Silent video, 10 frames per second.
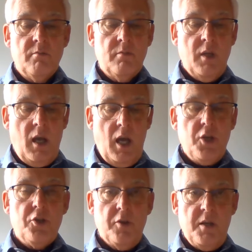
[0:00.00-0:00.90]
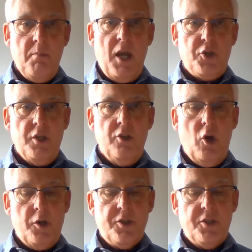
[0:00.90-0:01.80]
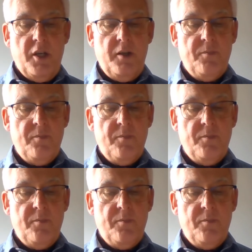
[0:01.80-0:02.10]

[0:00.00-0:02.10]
I should imagine not, sir.